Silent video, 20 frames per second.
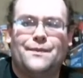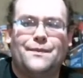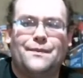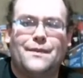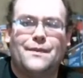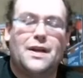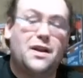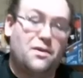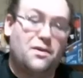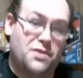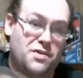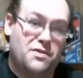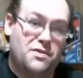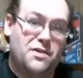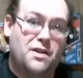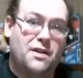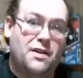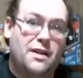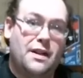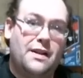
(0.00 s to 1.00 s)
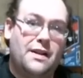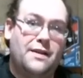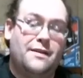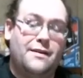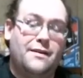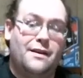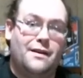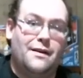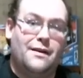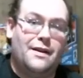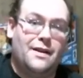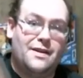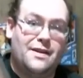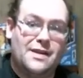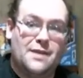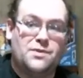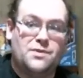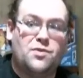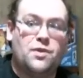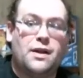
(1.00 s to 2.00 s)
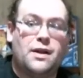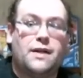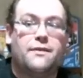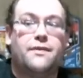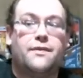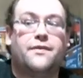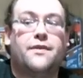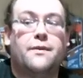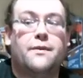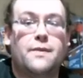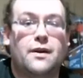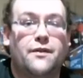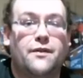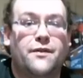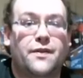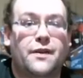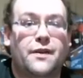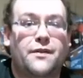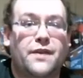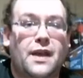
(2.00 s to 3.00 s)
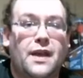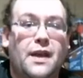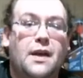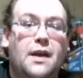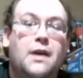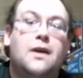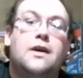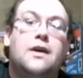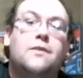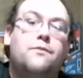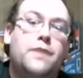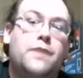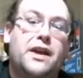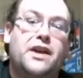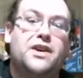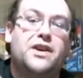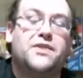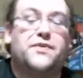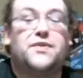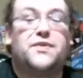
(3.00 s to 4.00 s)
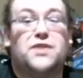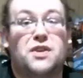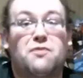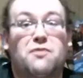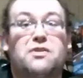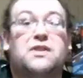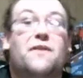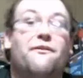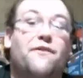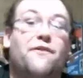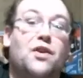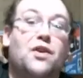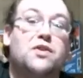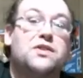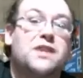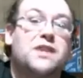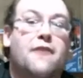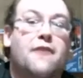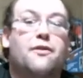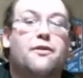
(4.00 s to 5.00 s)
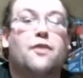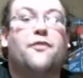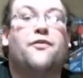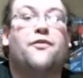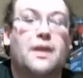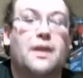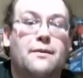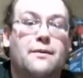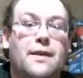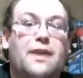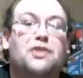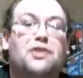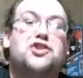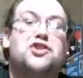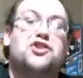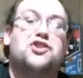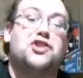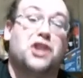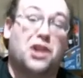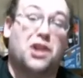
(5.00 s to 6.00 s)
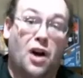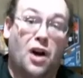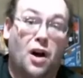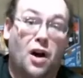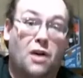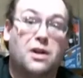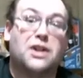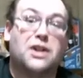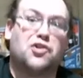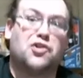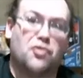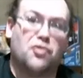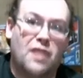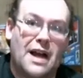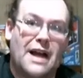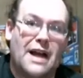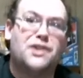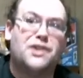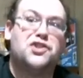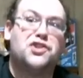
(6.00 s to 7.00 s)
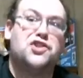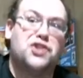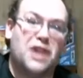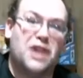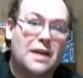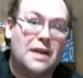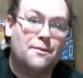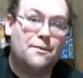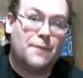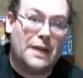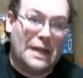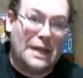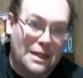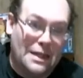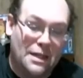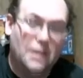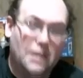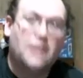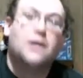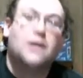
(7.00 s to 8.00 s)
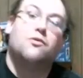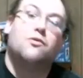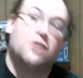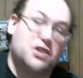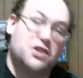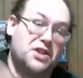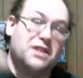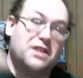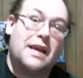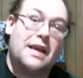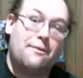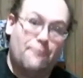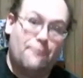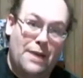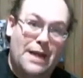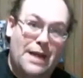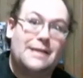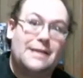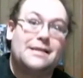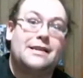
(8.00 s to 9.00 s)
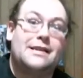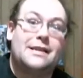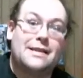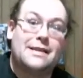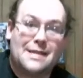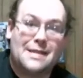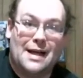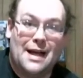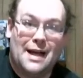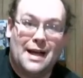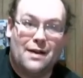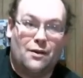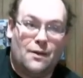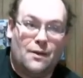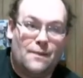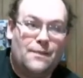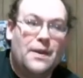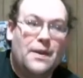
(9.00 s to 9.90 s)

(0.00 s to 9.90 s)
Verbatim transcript: I know she was on in uh, in the top 20 of the female 50 because she was the first ever female Chikara Grand Champion, which is a men's title.